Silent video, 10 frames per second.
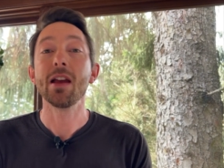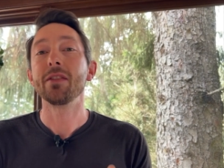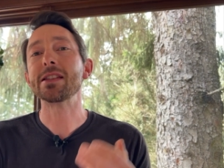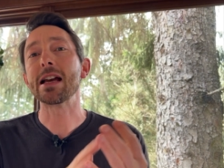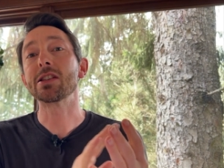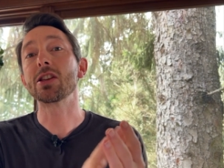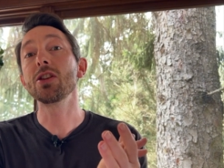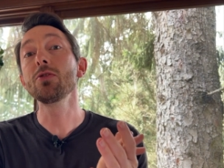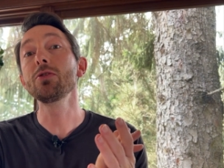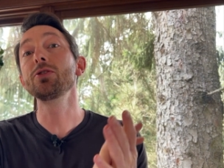This has
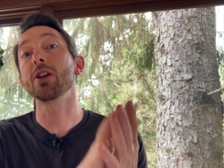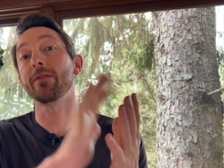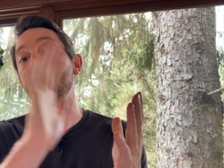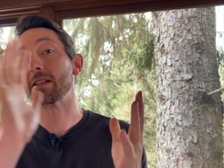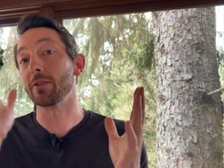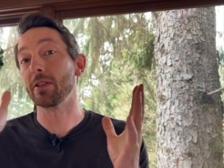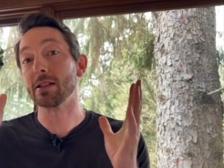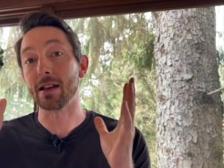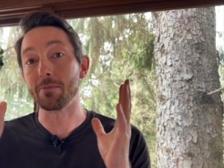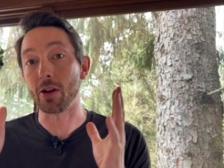huge effects for things
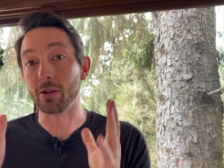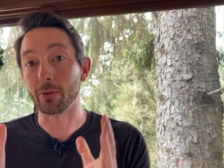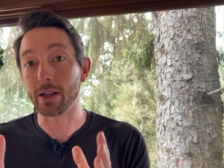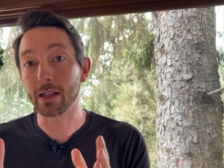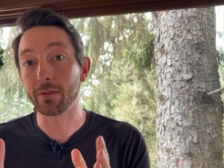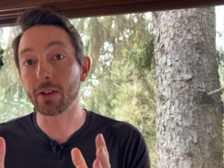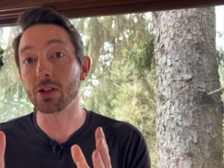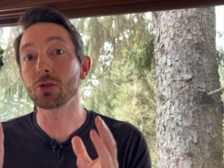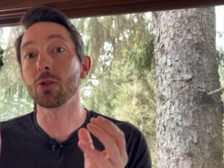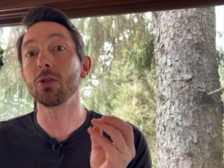like model predictive
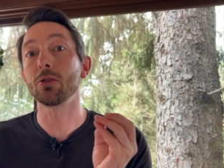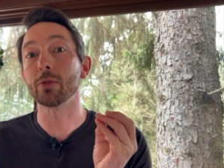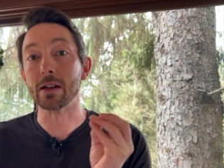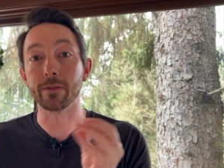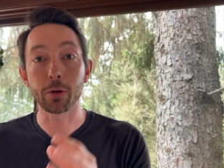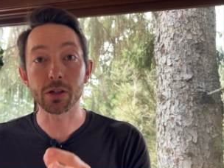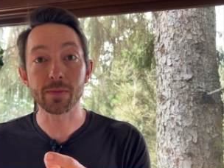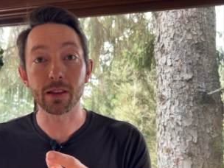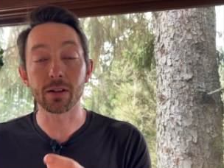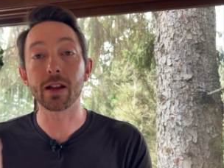control,
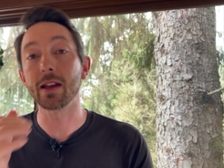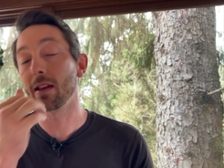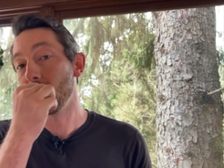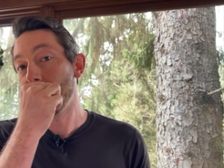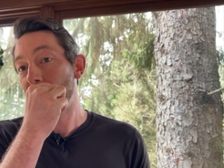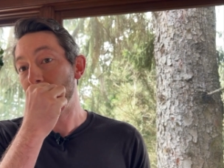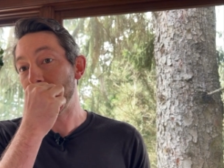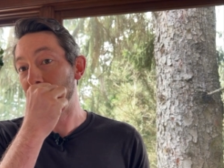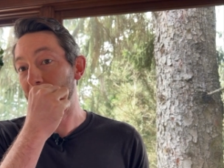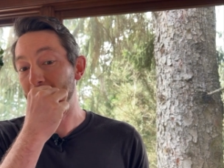reinforcement learning,
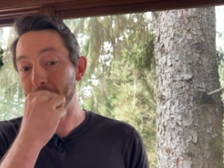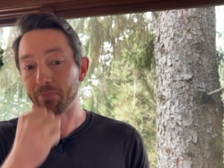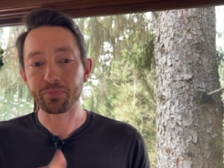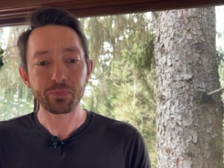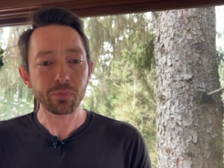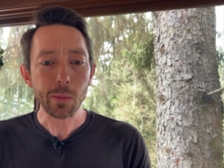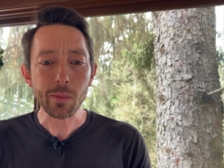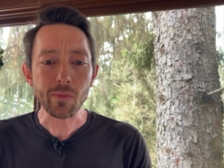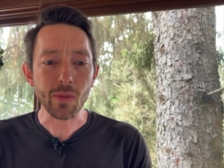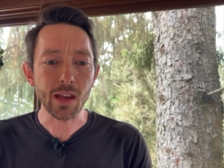um,
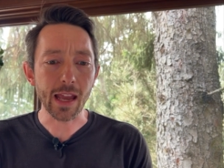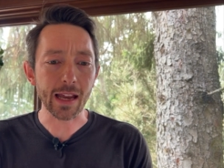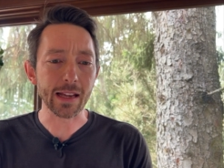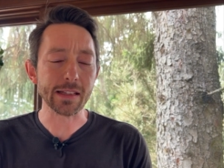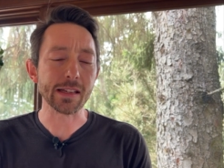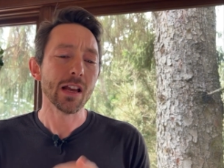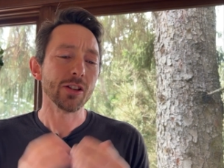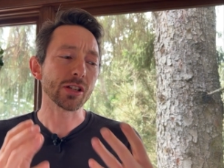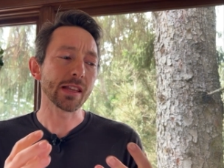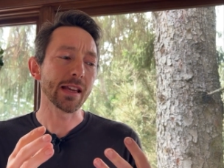and
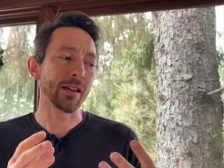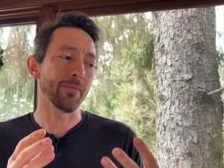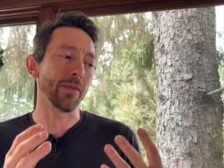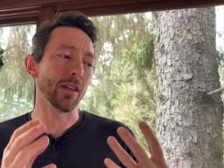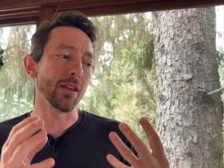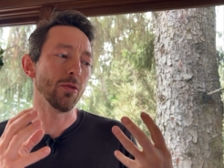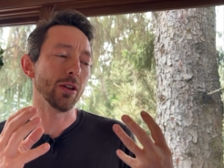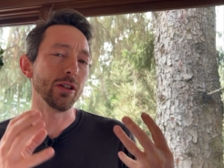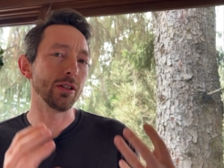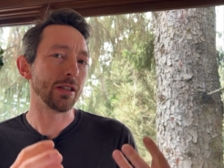just like you
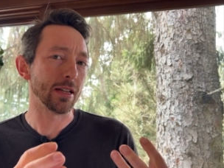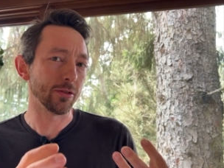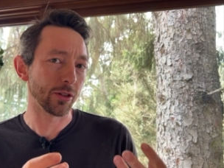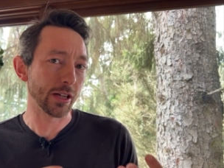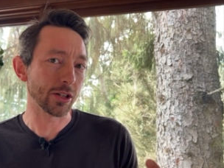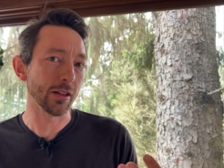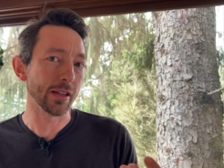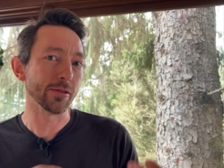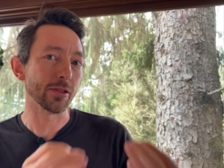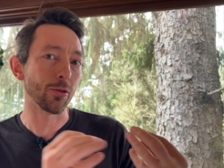could traditionally
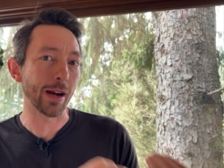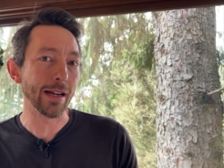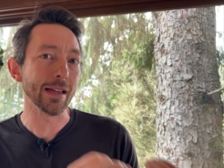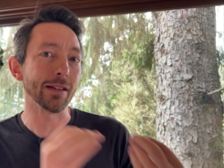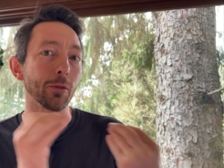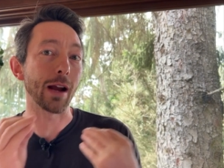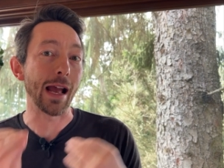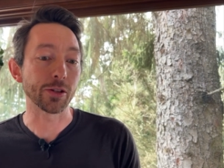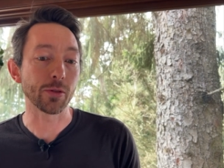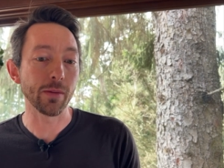use gradient or
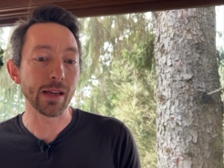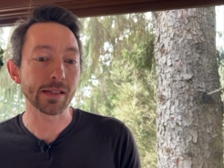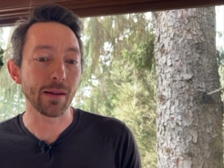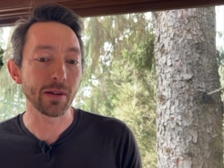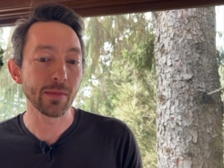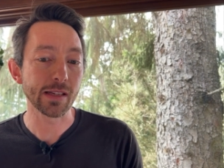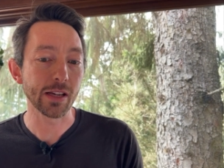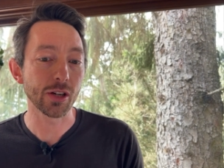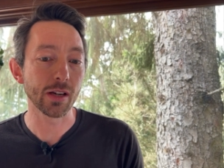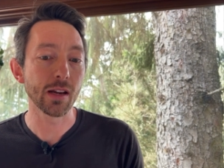adjoint-based
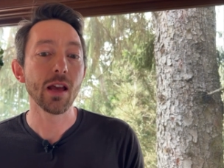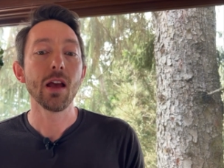optimization,